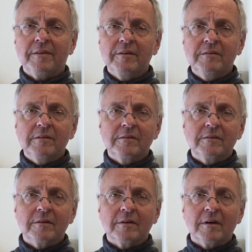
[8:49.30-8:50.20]
And this
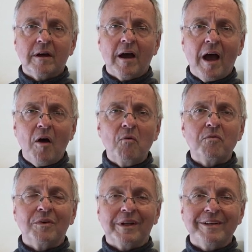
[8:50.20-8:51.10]
is a
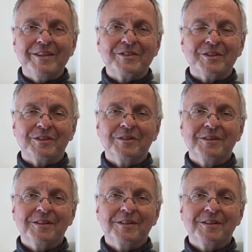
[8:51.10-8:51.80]
helpful addition